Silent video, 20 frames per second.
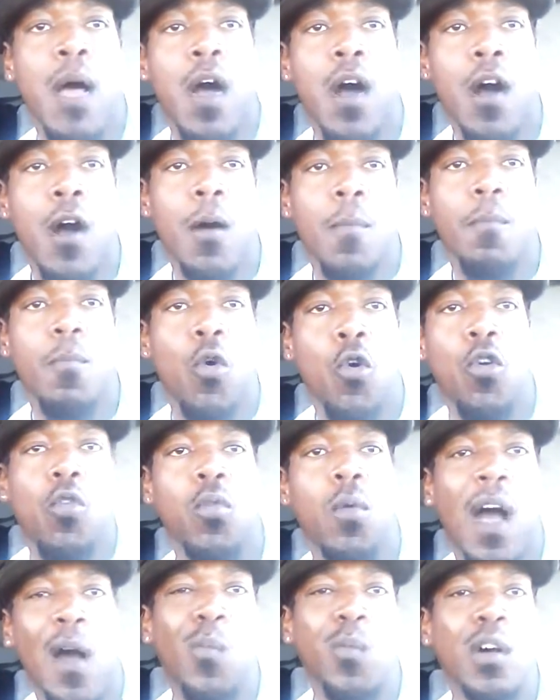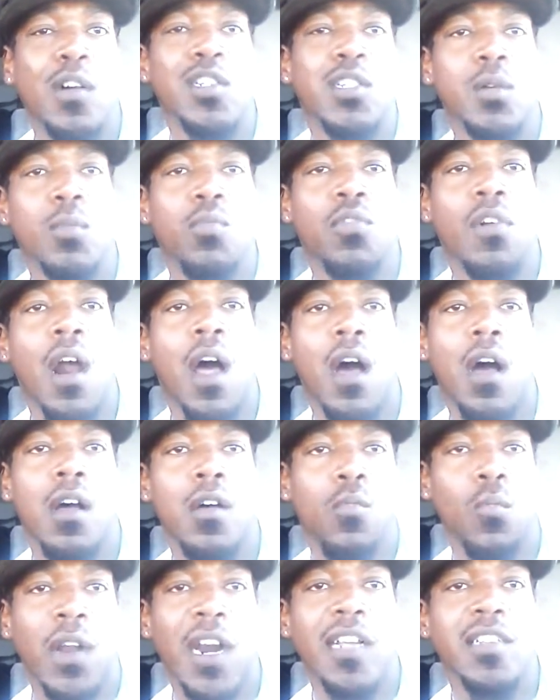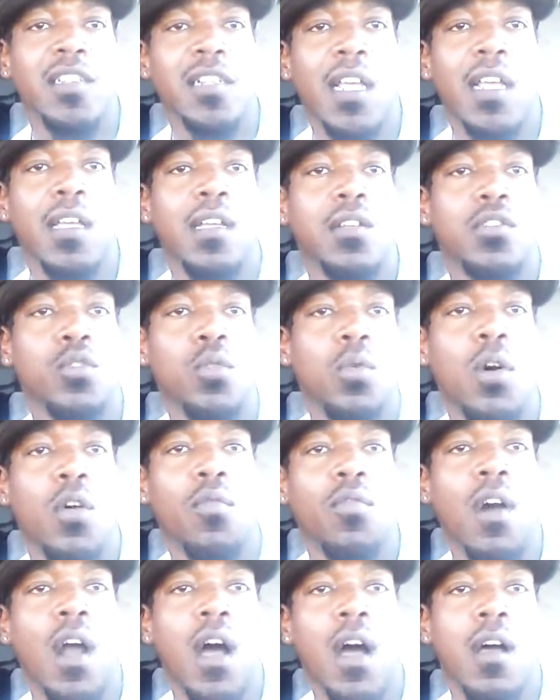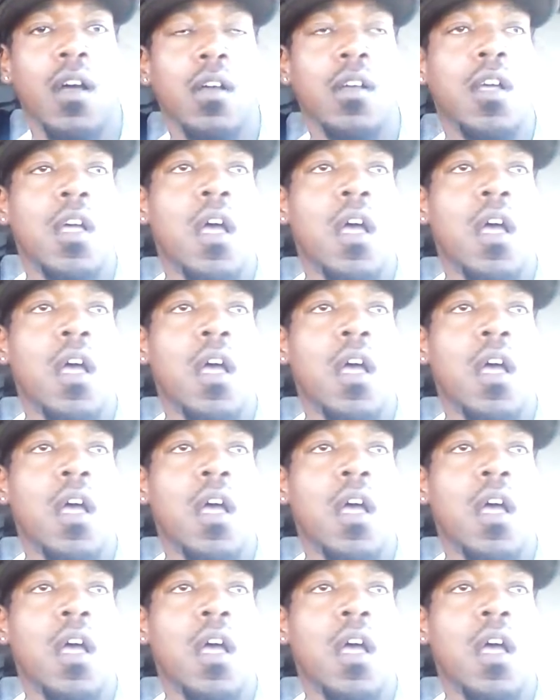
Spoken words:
or I worship Ra, when I say Dua Ra,